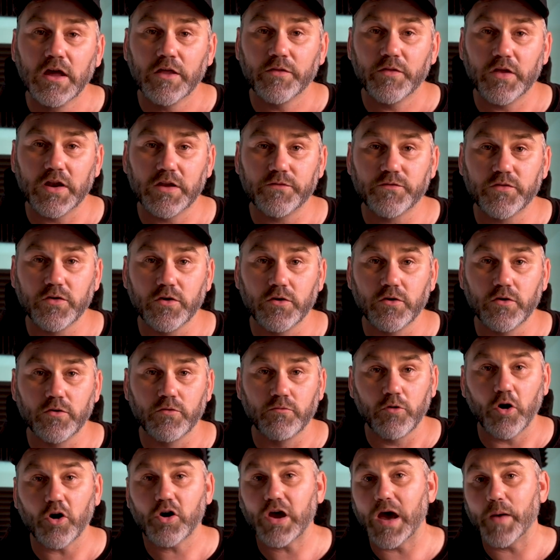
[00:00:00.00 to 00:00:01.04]
that if you
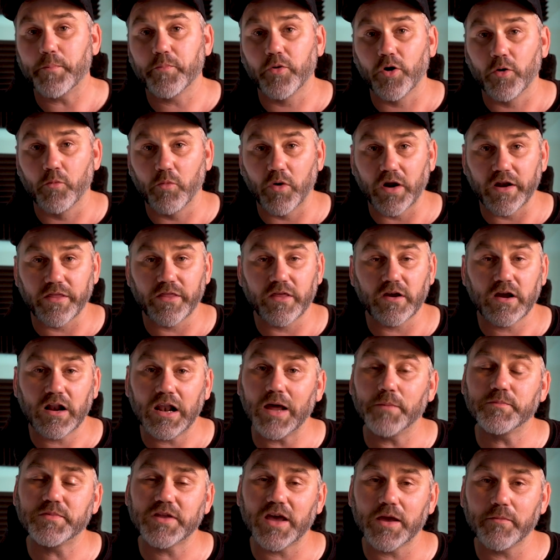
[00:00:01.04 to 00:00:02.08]
rock up on one of the
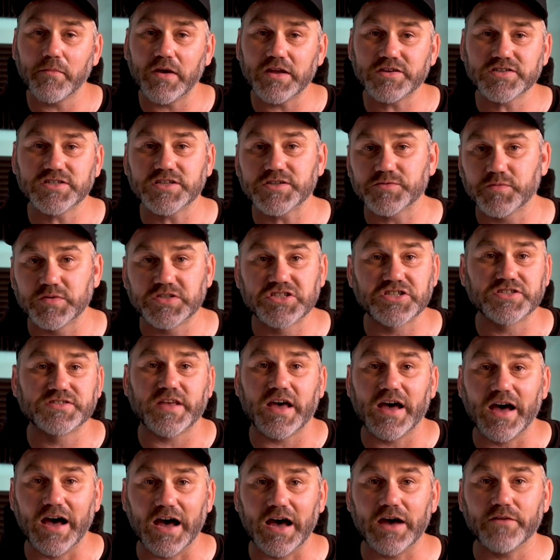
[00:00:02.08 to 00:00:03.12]
club day matches, which is the
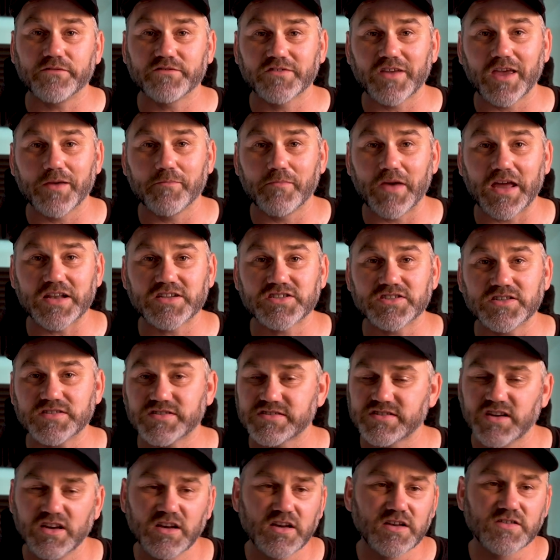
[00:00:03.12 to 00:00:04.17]
half-day
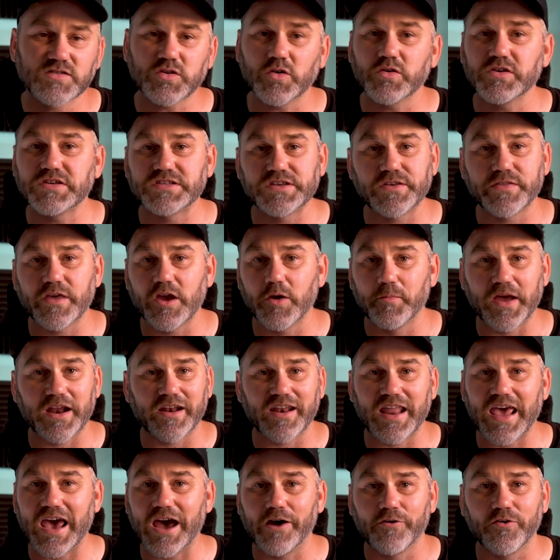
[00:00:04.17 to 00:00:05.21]
matches, as long as you're there about
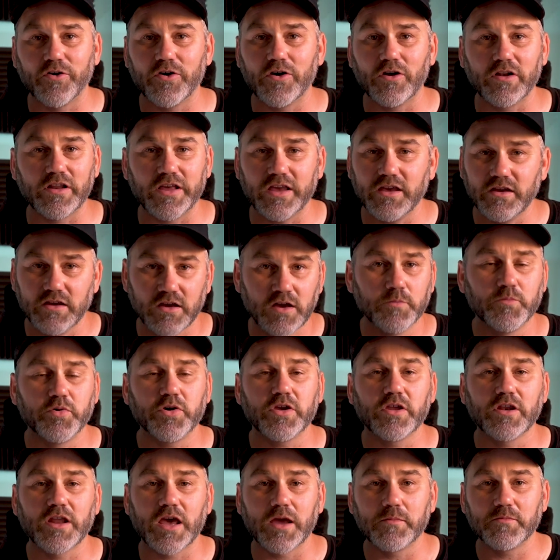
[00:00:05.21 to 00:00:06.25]
an hour early,
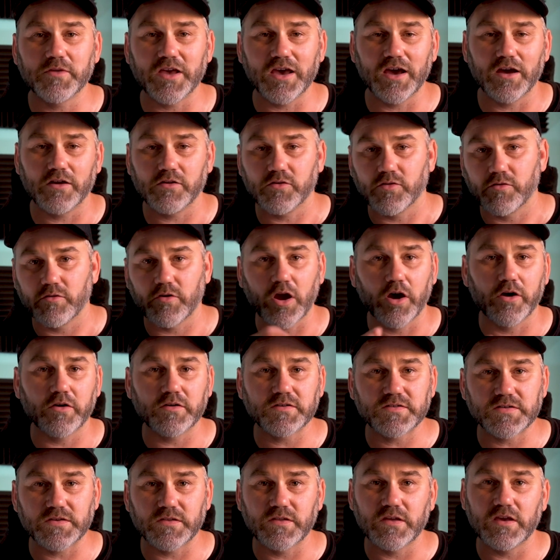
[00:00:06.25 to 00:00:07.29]
put your name down, go
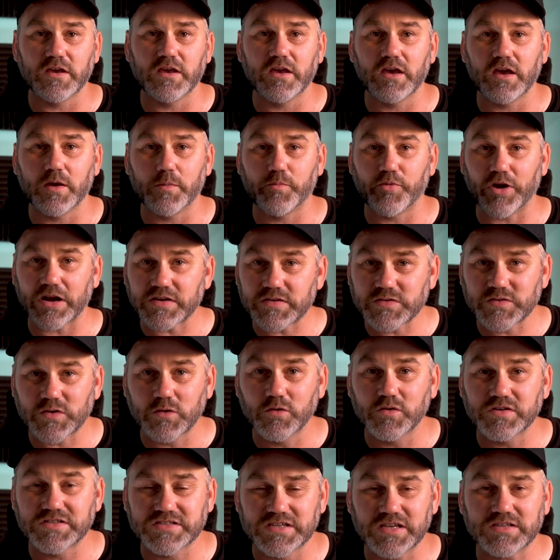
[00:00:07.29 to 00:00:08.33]
into the practice
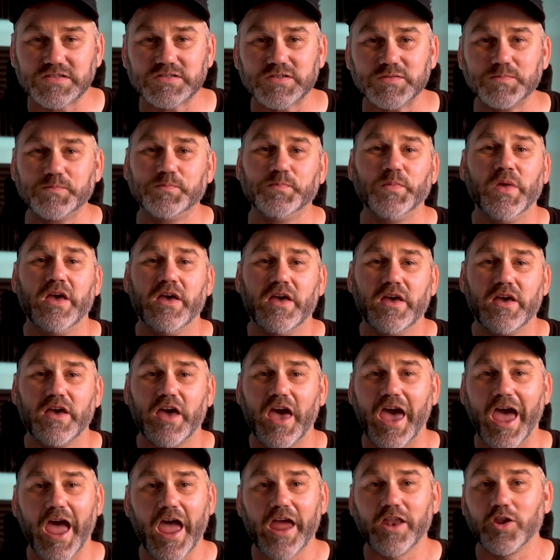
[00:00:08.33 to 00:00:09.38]
course system,
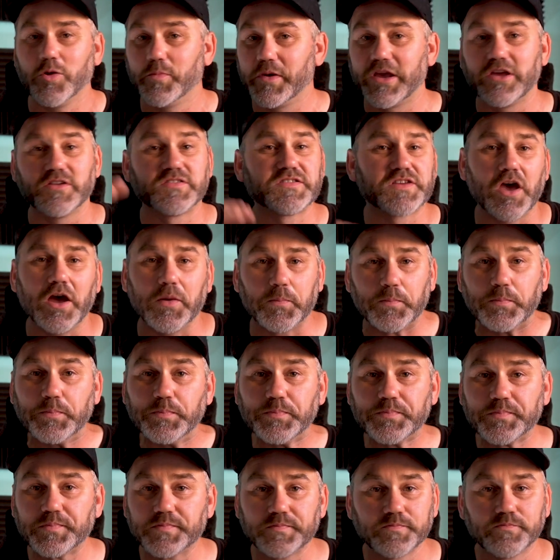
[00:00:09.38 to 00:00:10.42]
and you'll be good to go.
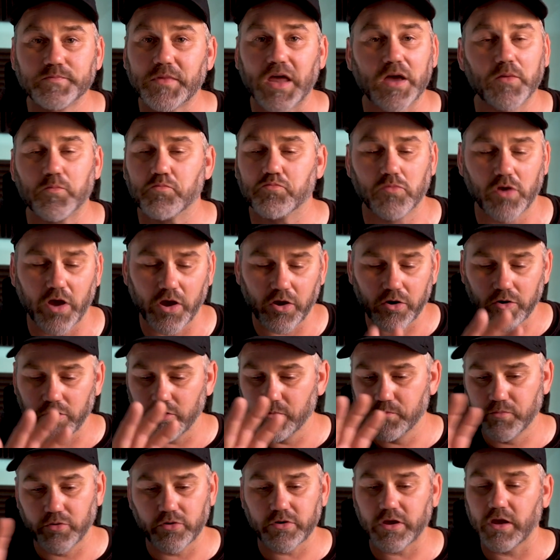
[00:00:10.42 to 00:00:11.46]
No
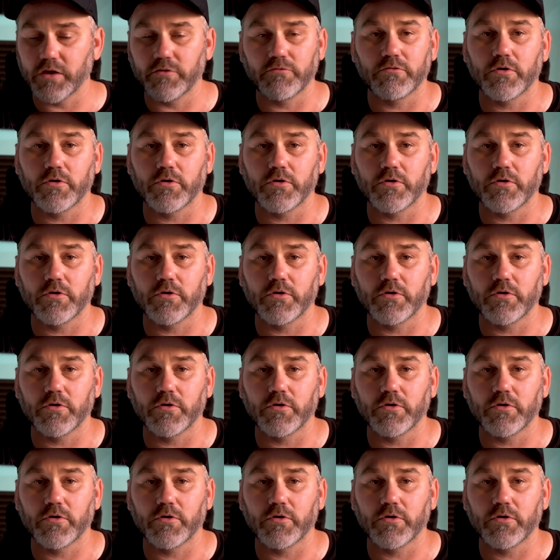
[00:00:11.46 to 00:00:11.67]
booking